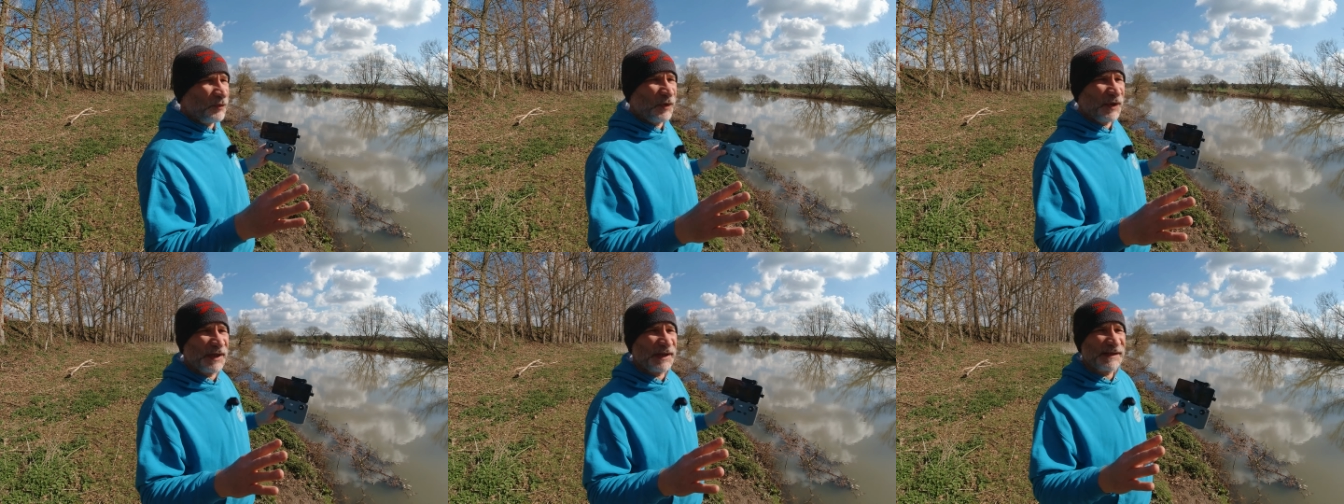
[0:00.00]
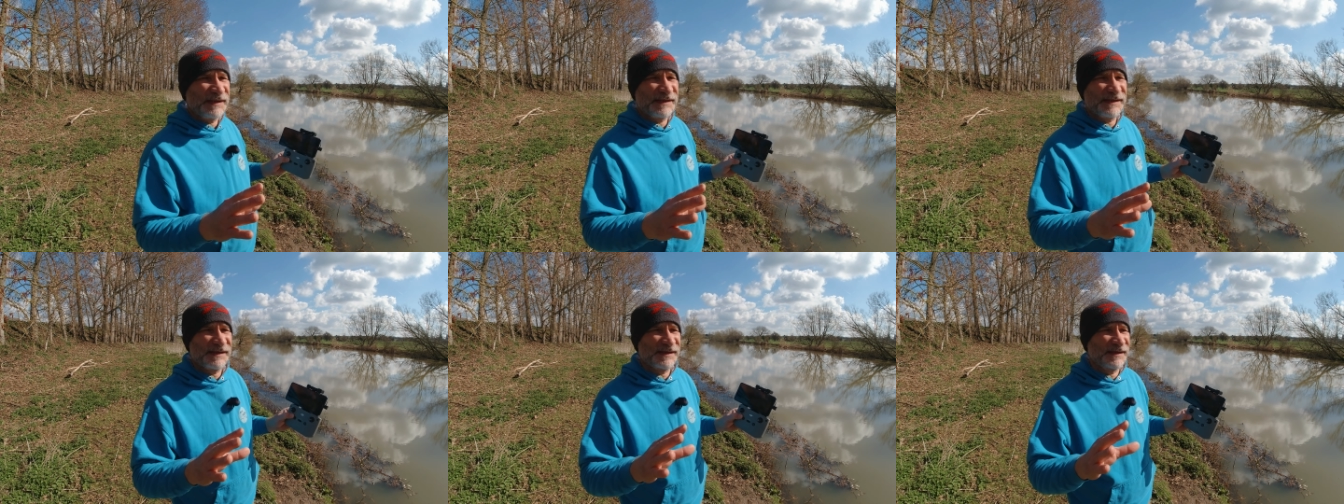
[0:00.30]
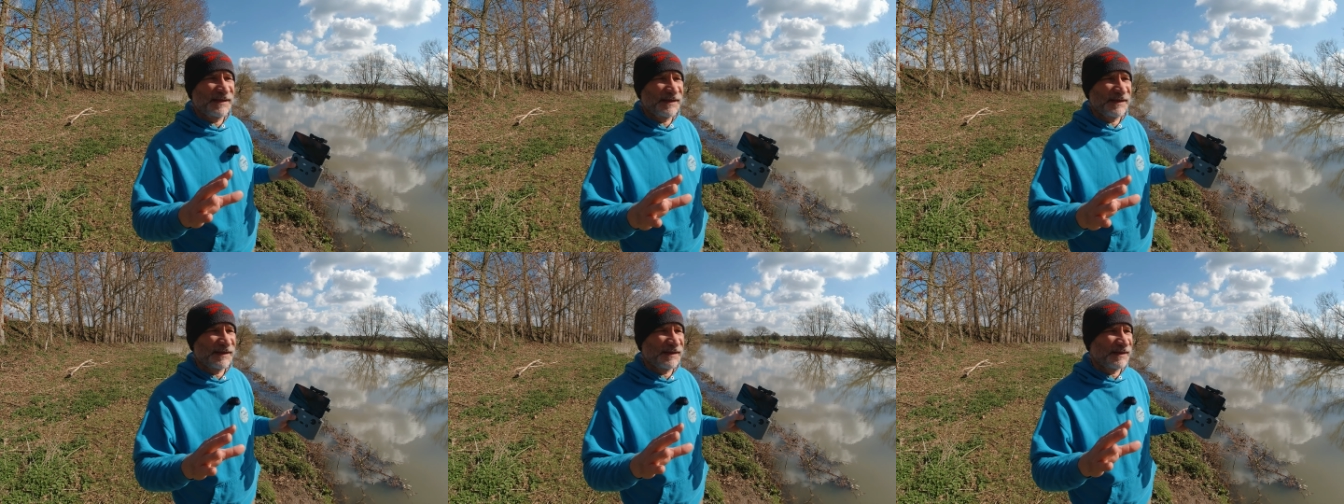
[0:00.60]
what
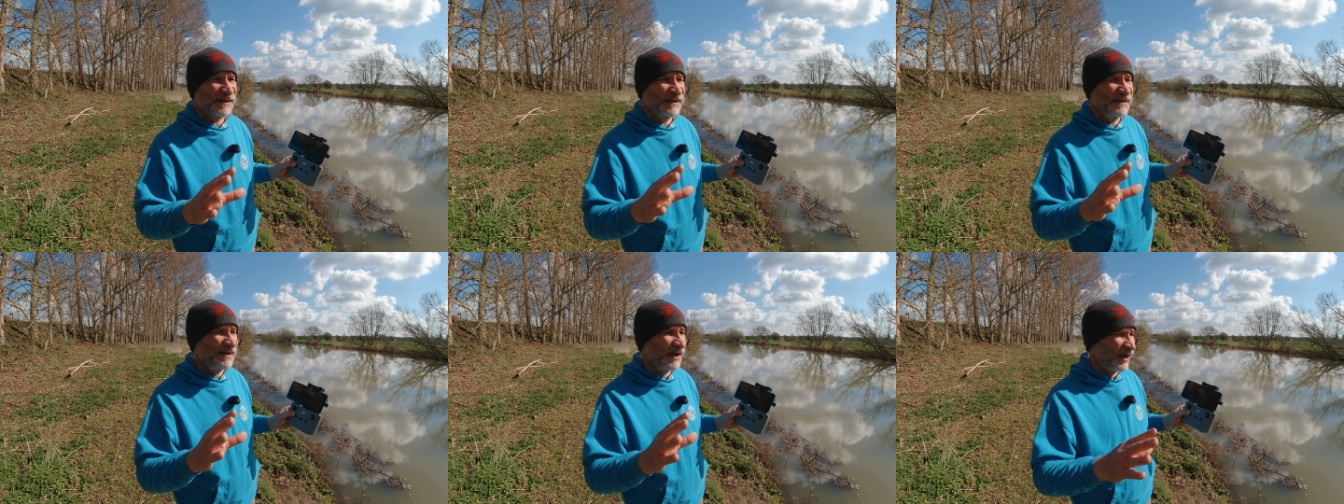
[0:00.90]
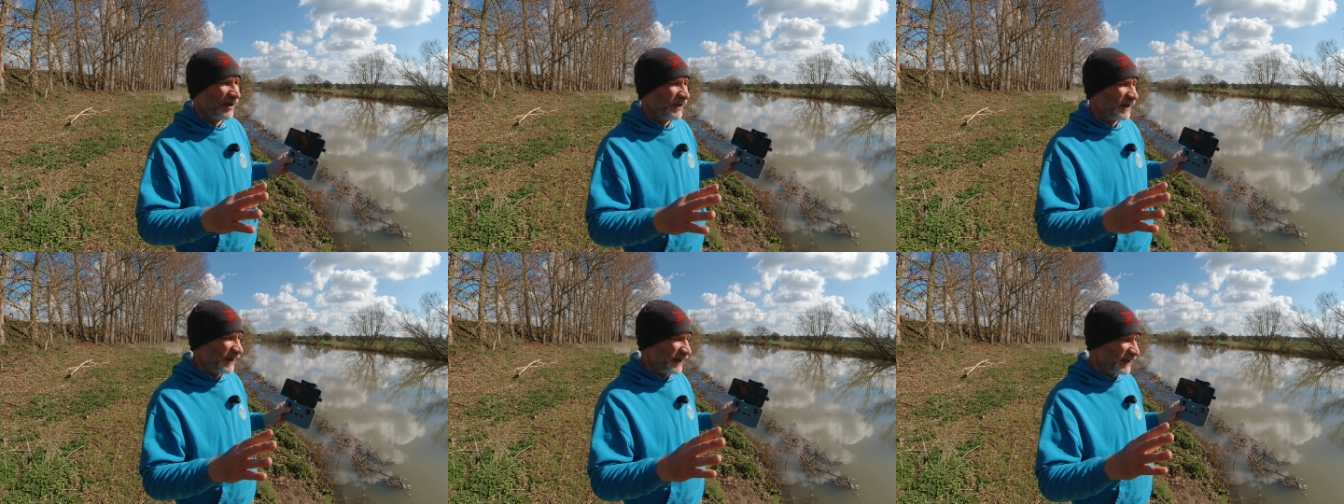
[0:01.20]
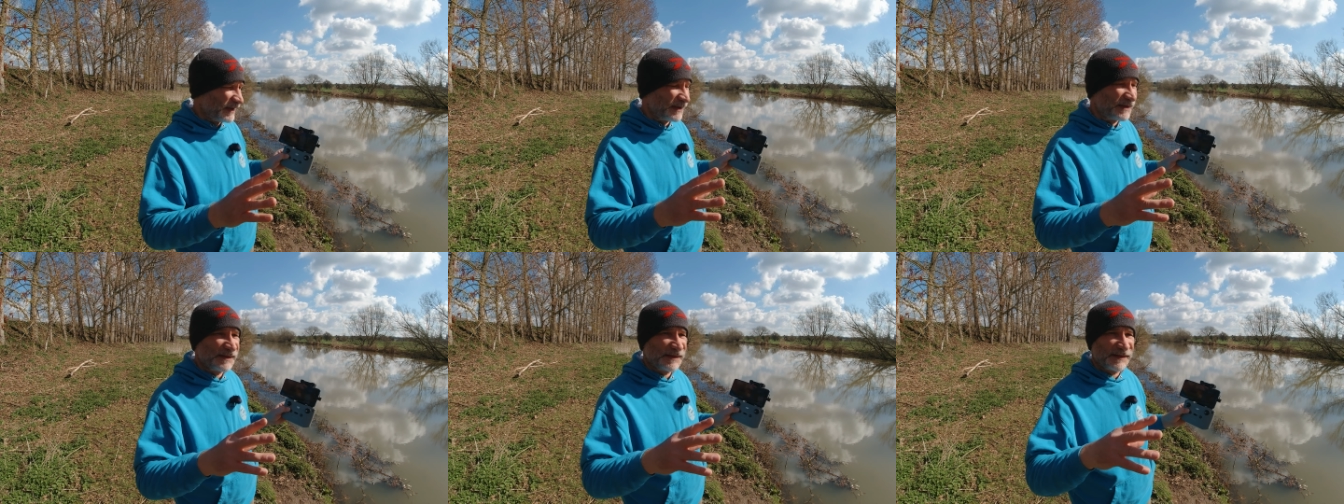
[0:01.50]
it's done
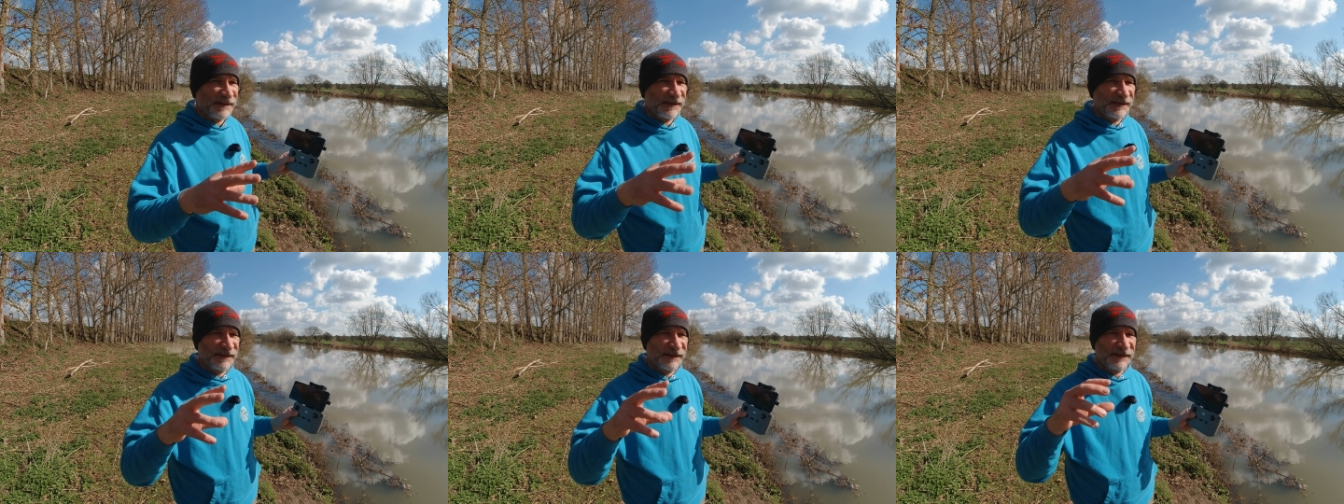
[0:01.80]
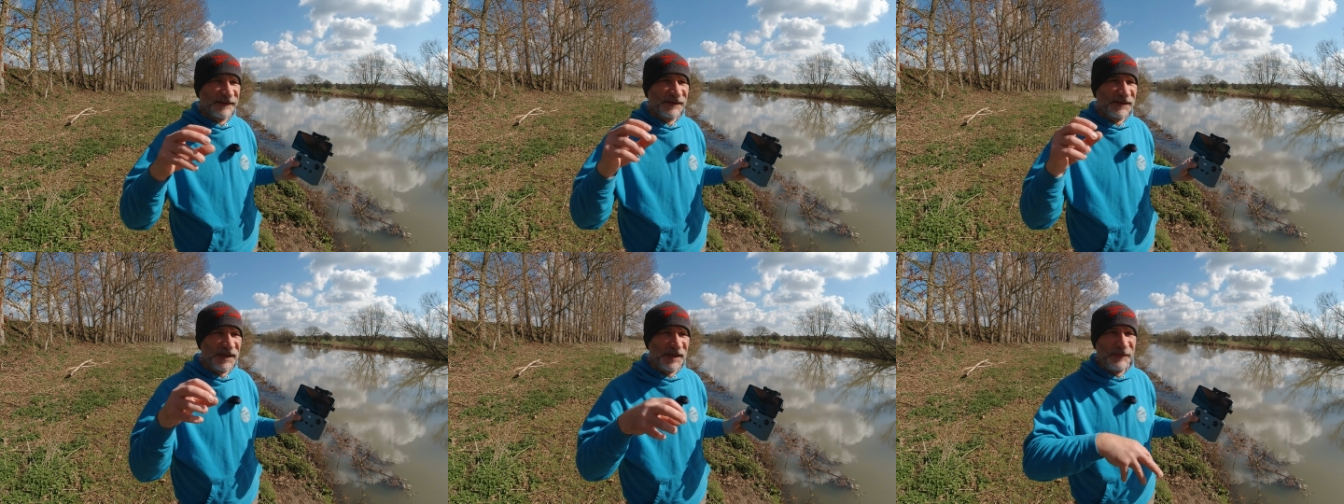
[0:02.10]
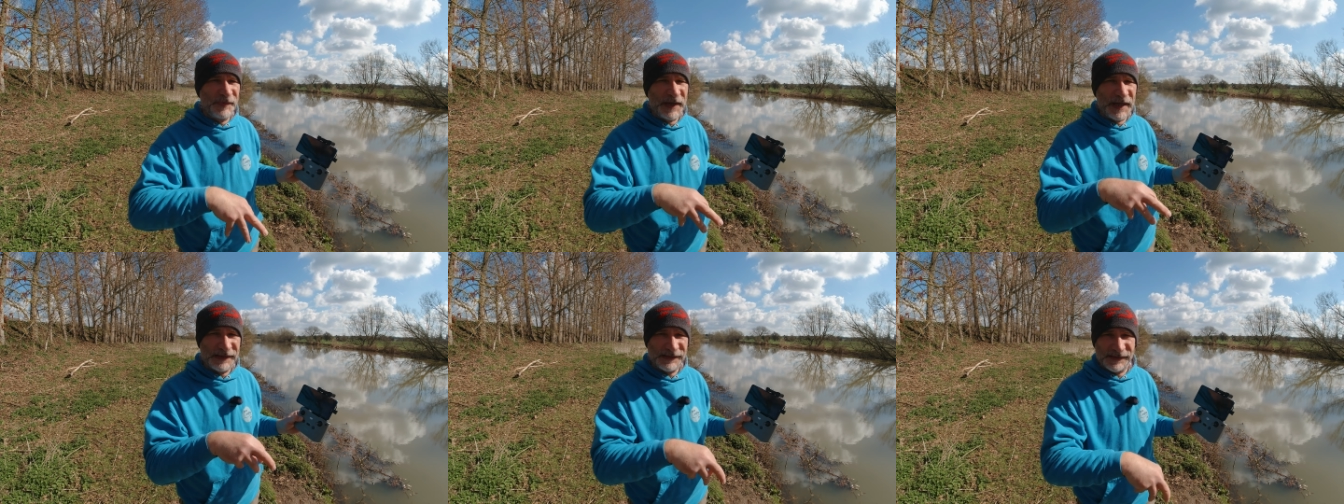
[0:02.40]
is
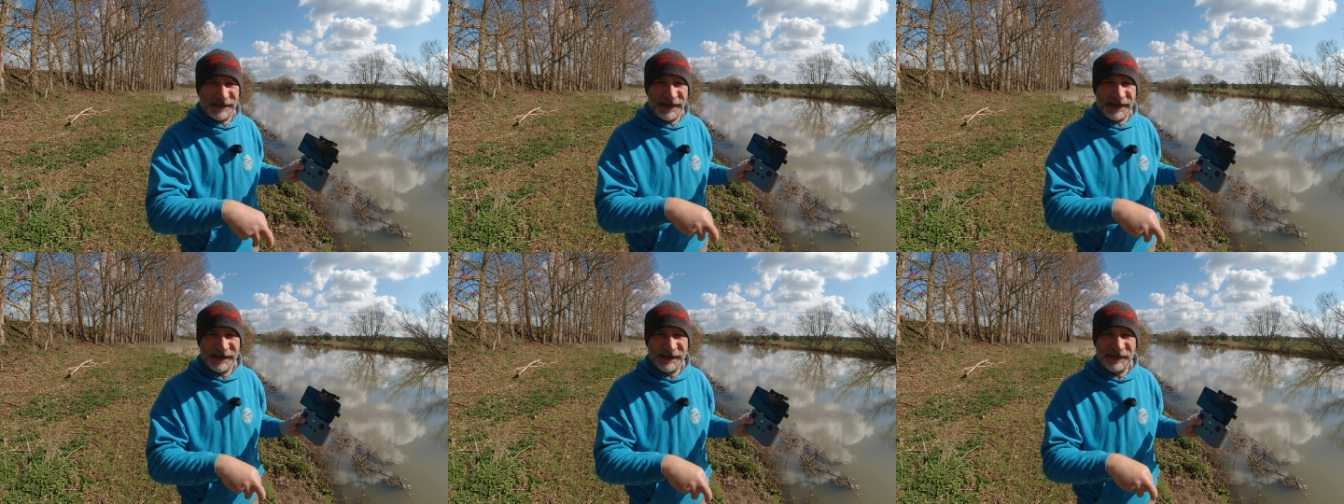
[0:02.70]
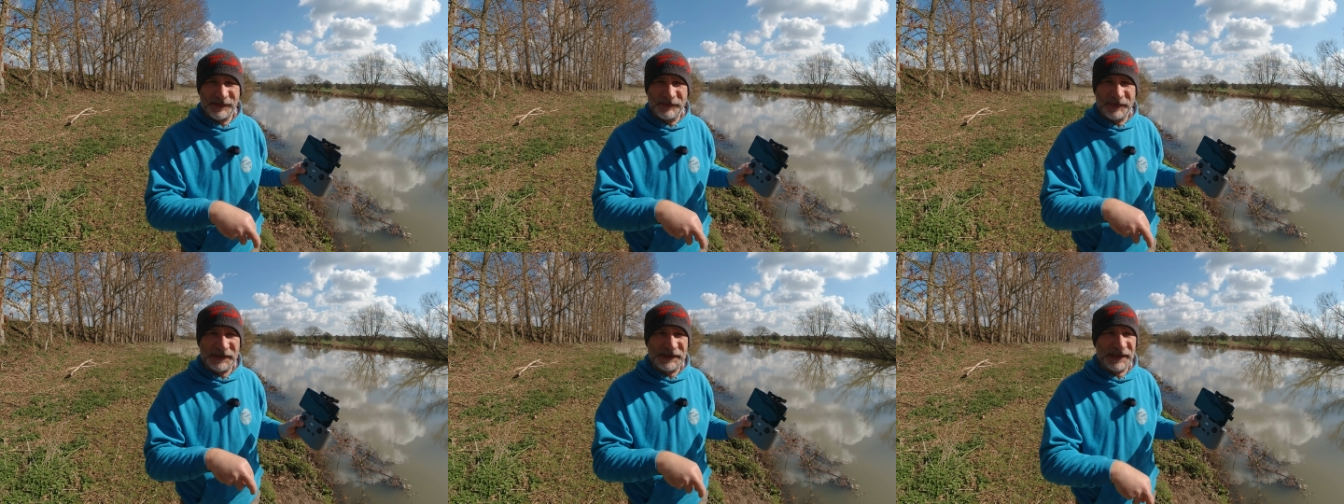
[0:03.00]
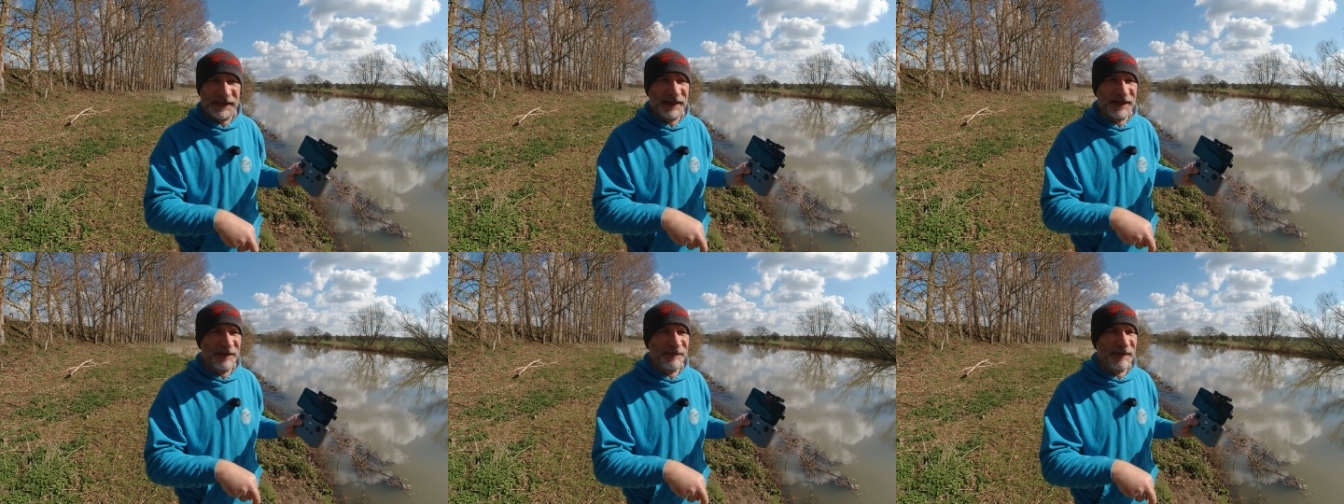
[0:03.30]
GPS this
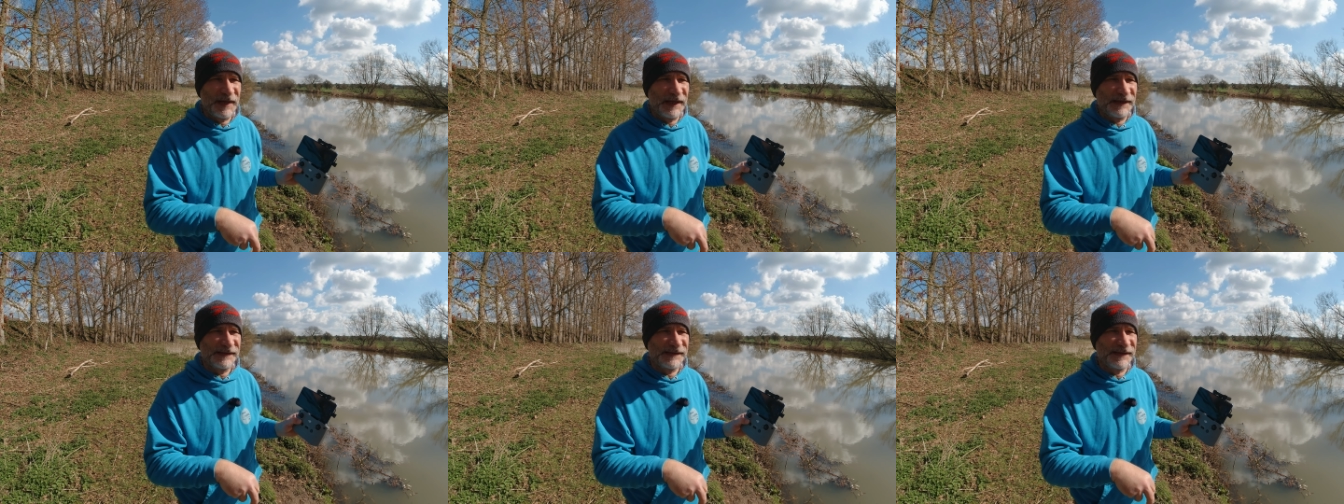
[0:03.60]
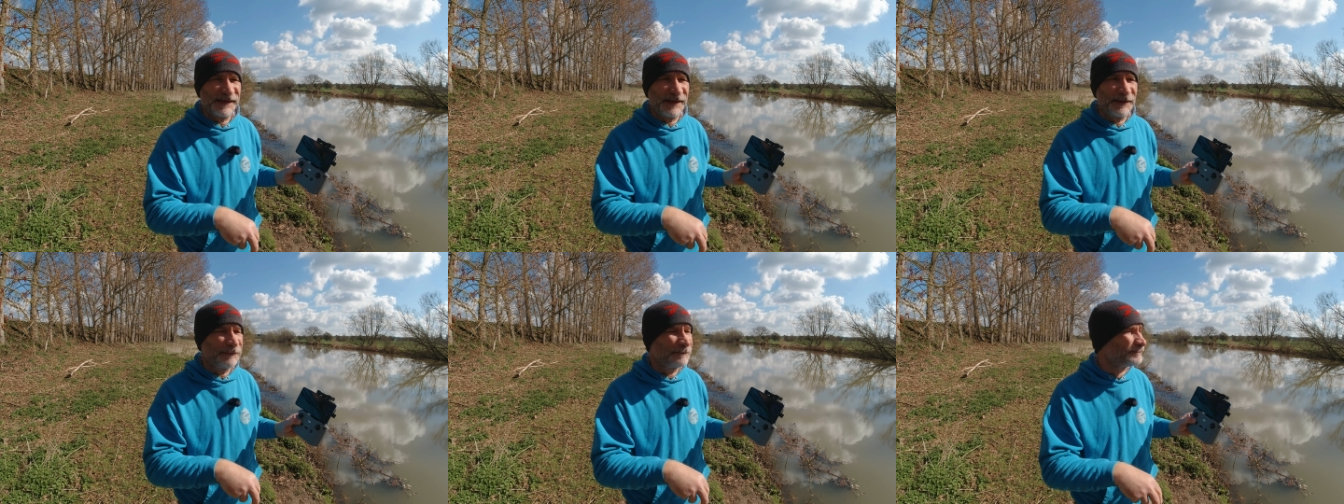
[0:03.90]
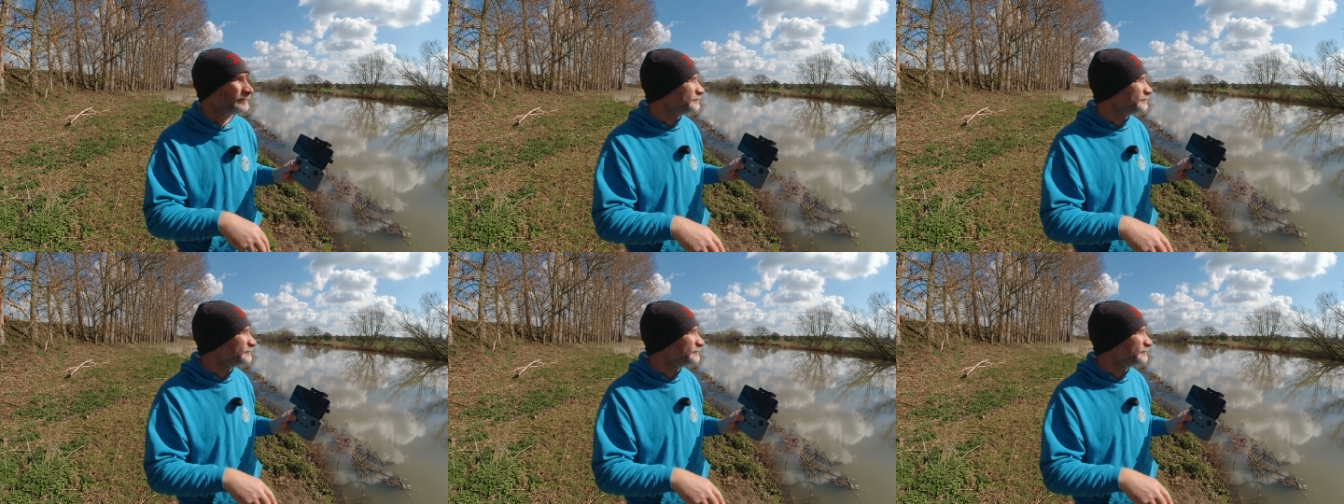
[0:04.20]
particular place here.